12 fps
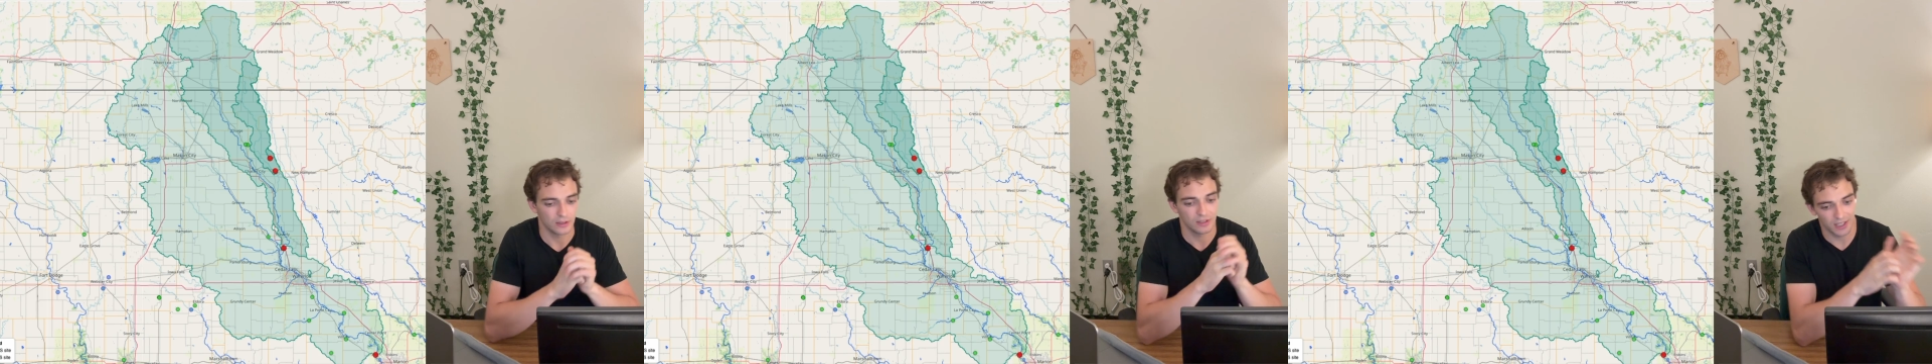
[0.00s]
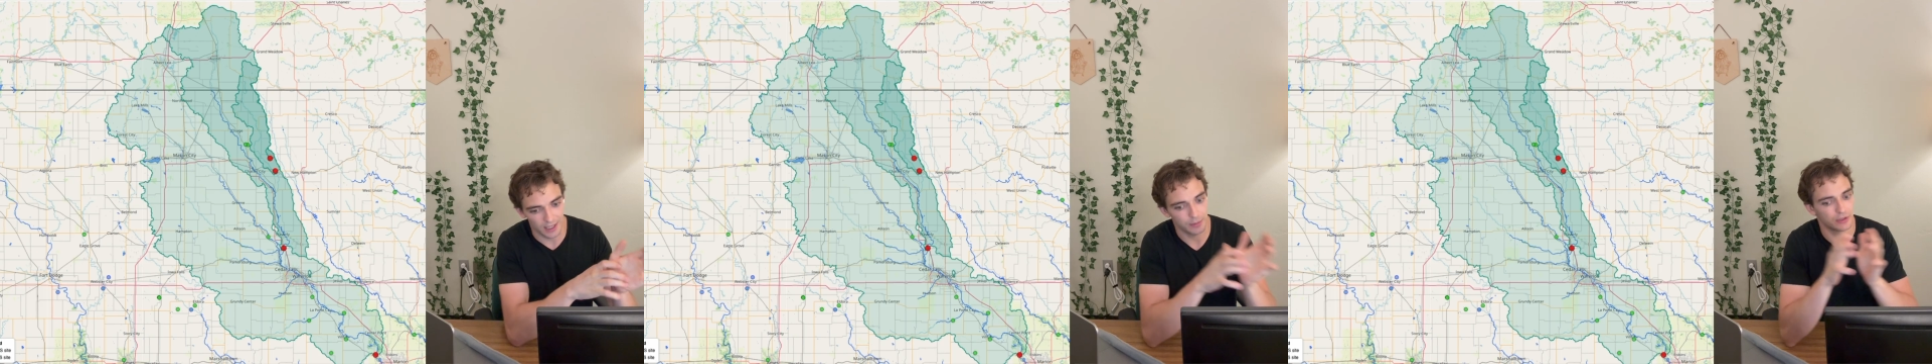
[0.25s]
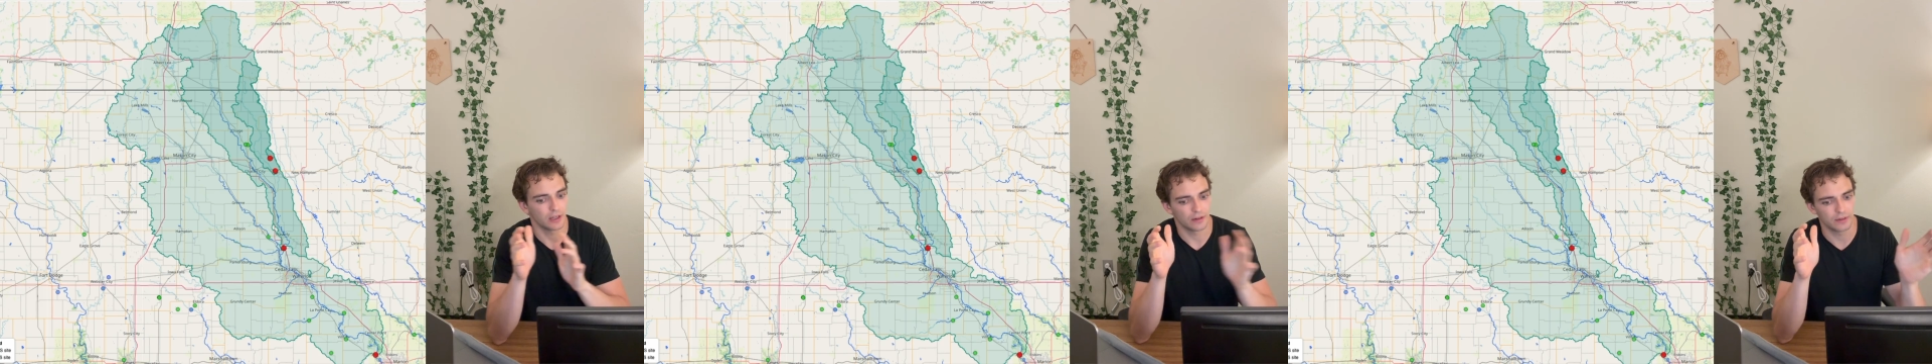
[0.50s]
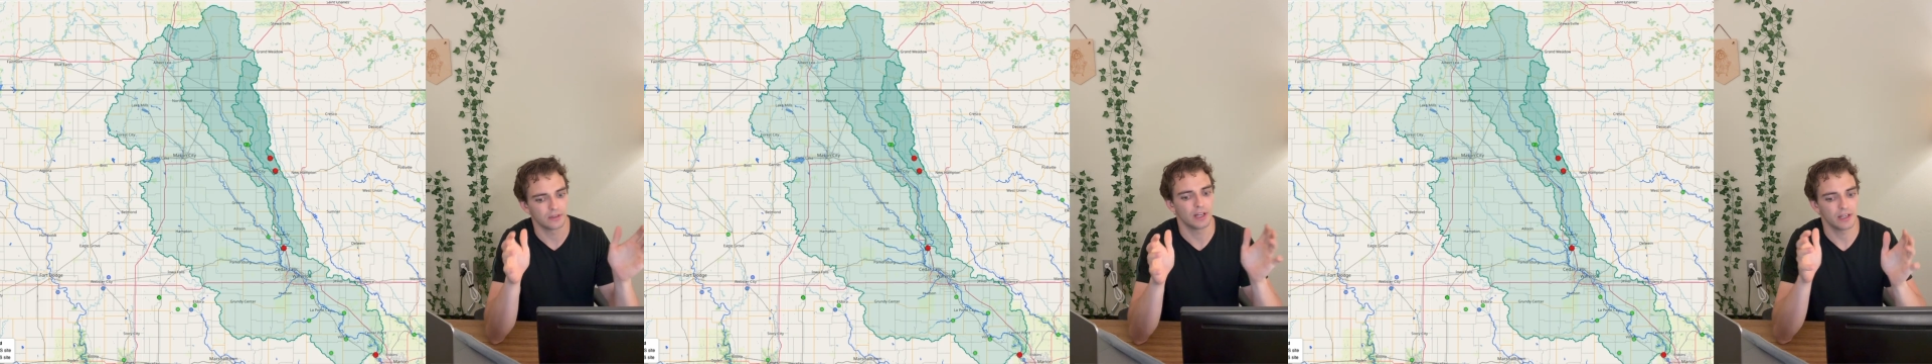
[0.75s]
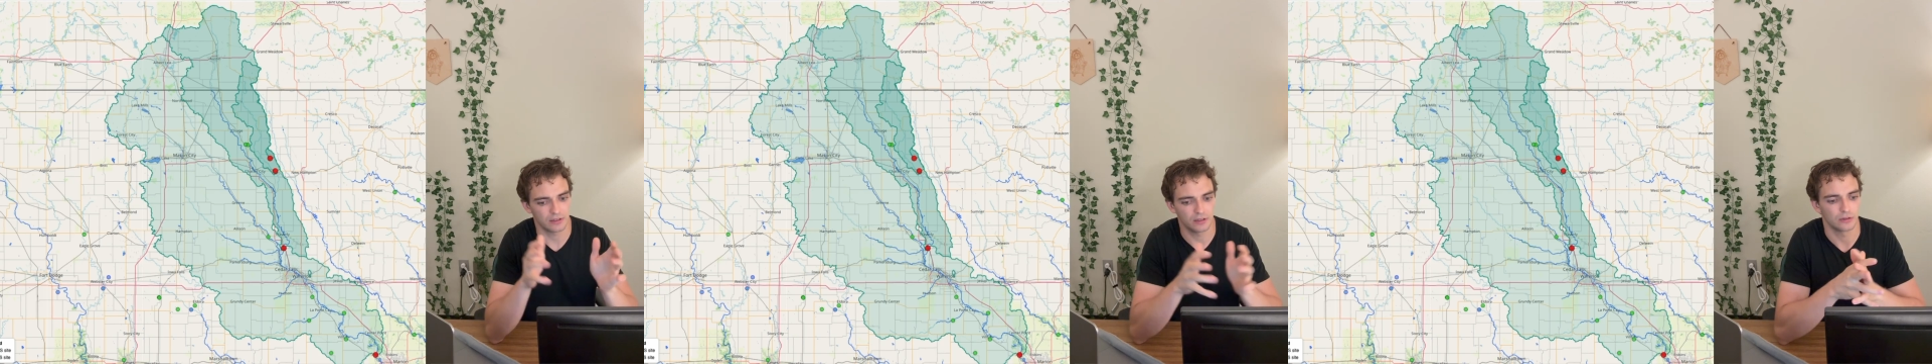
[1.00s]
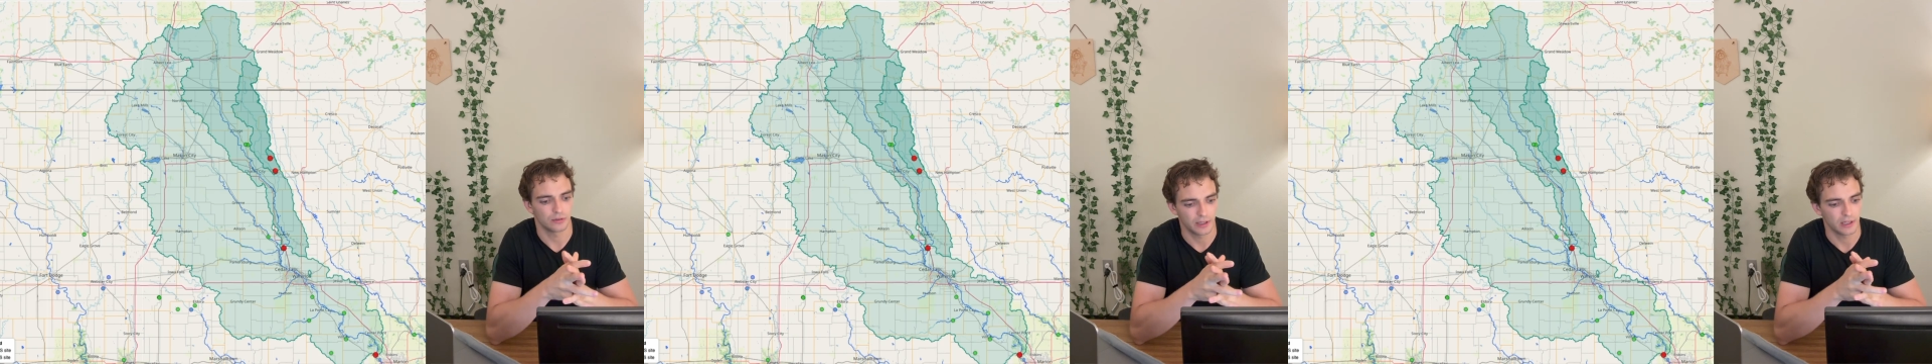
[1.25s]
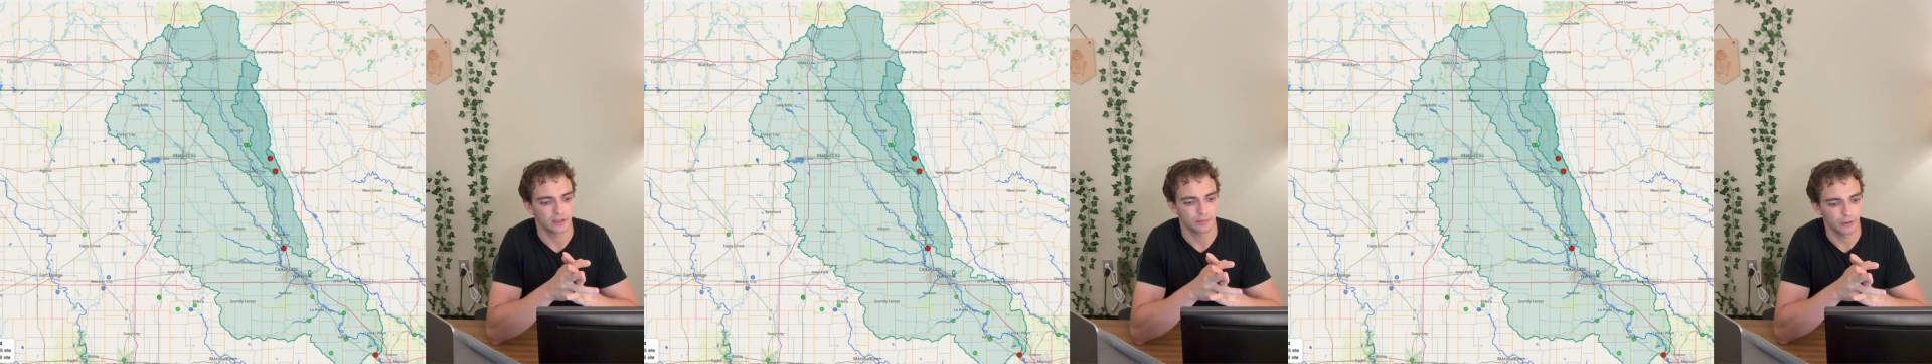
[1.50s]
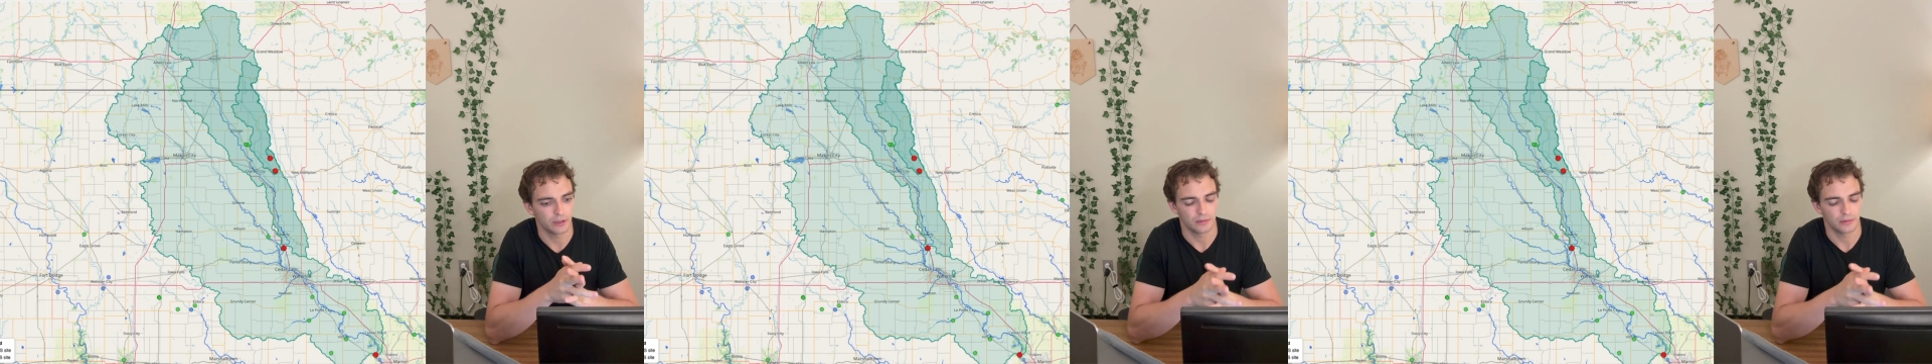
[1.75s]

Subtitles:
same side of the test and training split.